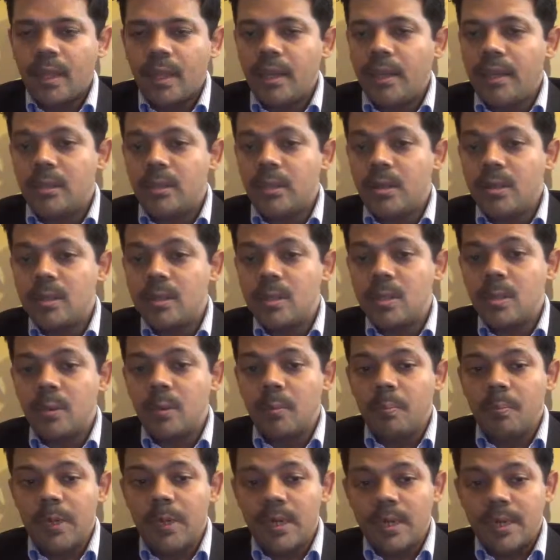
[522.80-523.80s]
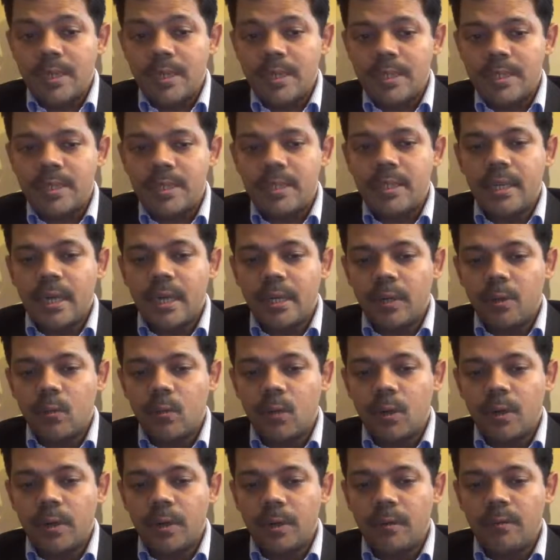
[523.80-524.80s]
It also builds
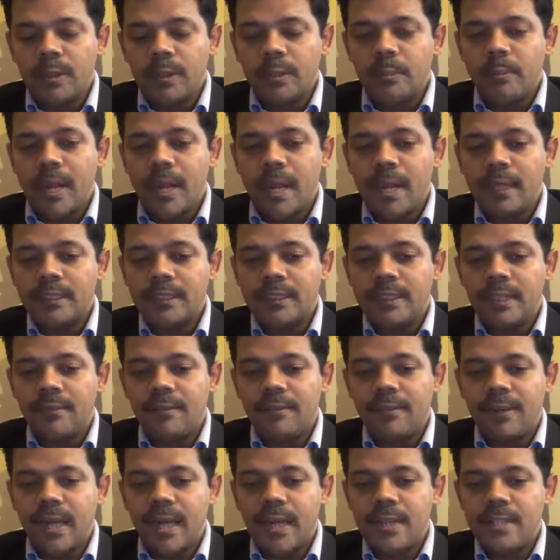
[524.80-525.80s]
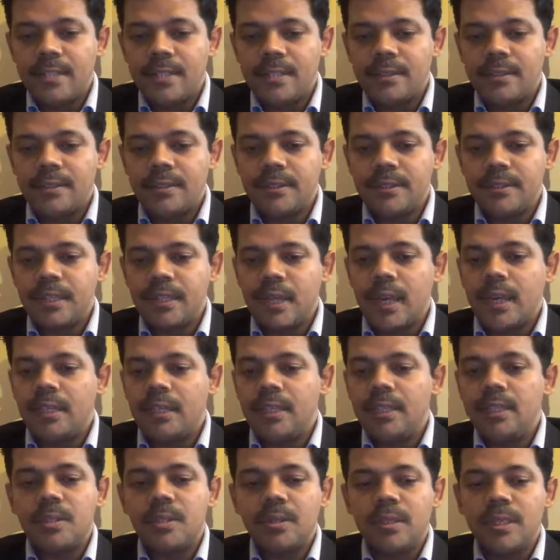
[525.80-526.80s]
network with banks and financiers and
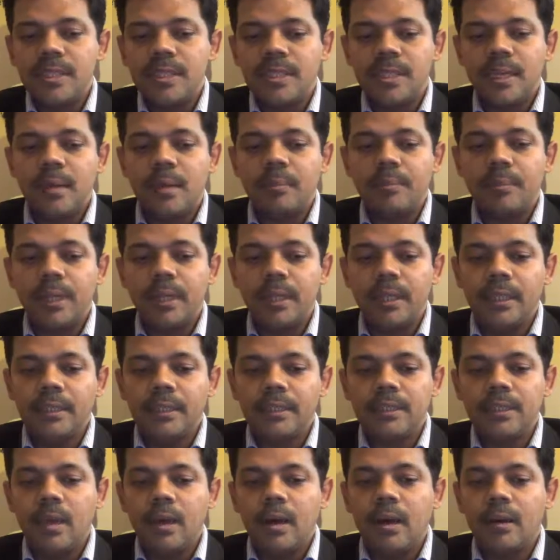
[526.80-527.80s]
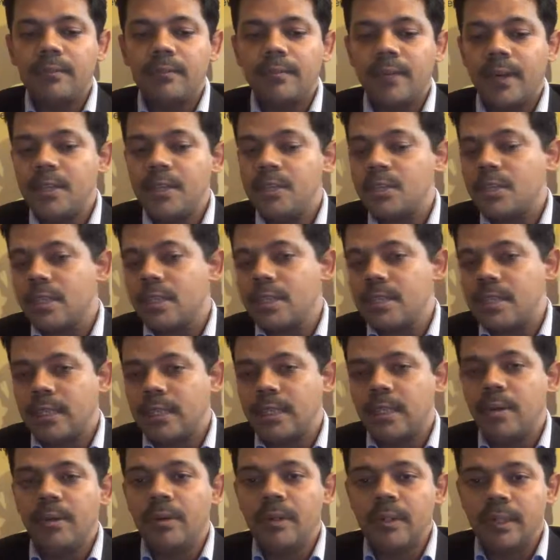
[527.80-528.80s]
insurance companies on financial
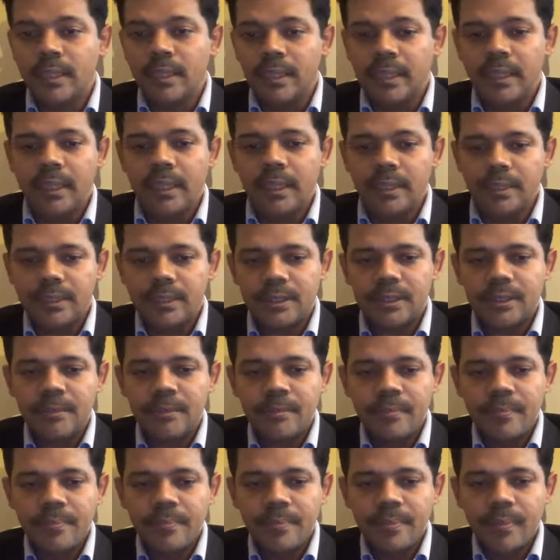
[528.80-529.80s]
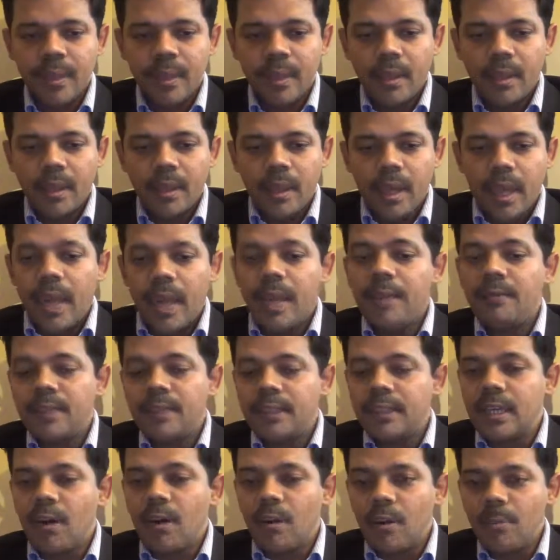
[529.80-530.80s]
security needs, and
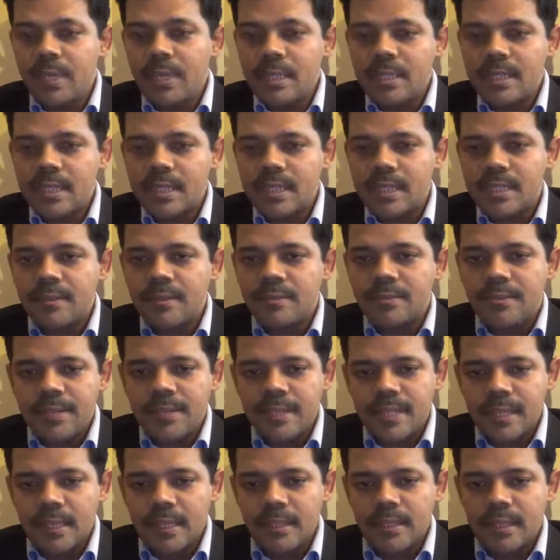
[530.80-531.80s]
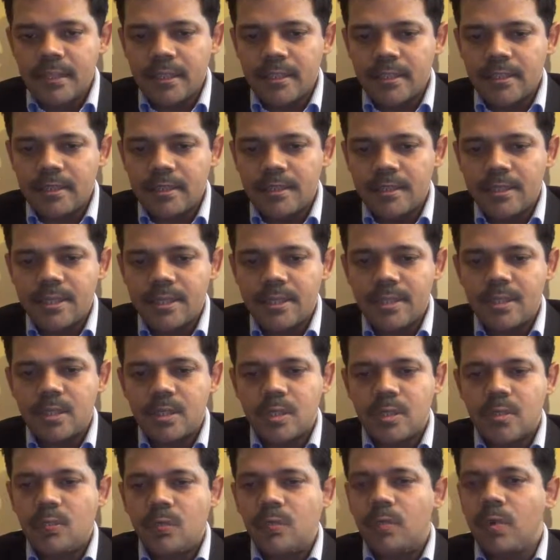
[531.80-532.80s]
with government system facilitators
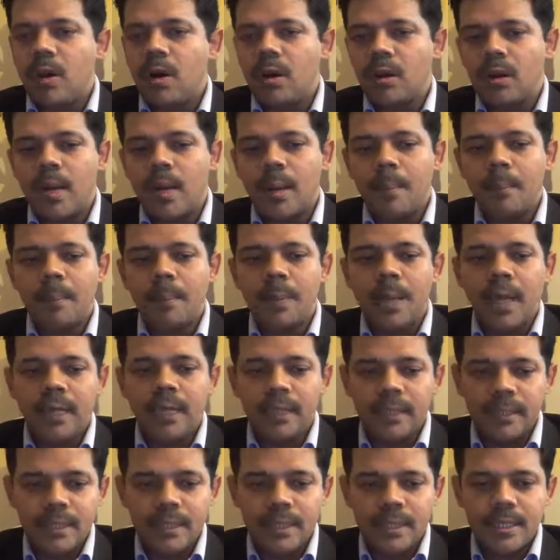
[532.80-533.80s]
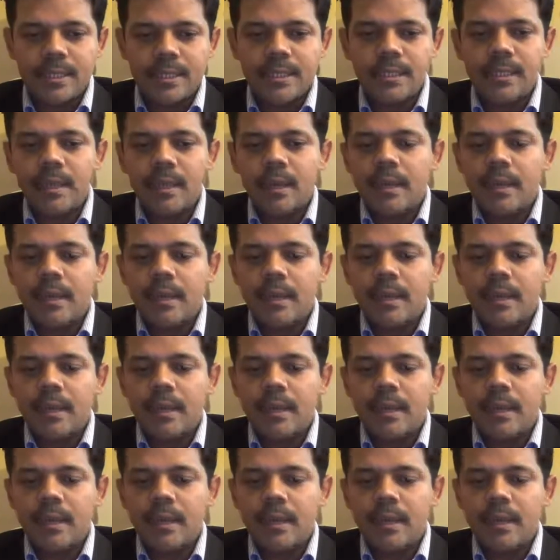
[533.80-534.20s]
for compliance